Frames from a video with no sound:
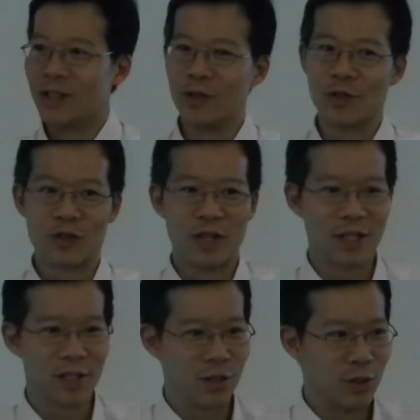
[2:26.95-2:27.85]
to
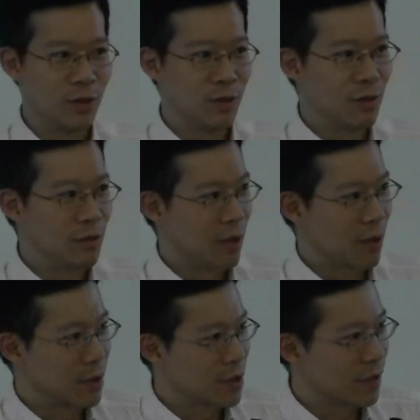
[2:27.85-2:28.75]
try
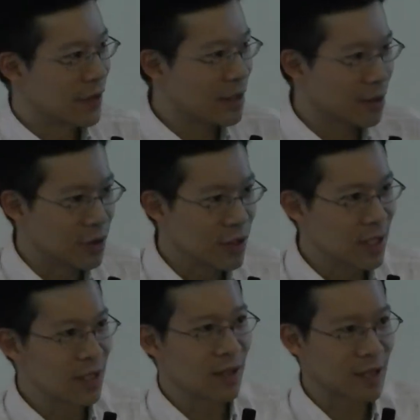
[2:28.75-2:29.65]
to solve any
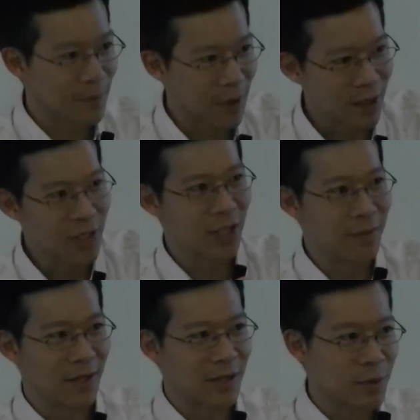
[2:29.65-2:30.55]
logistics, supply
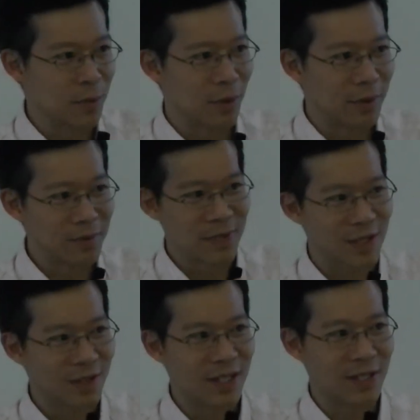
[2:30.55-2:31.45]
chain management
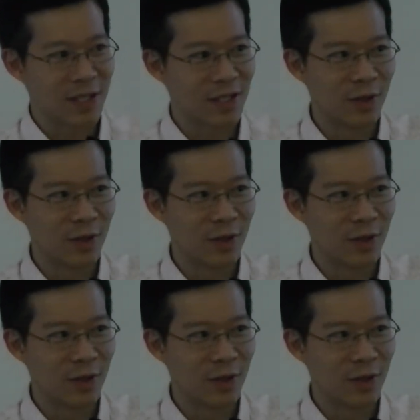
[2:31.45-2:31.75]
problems, all this.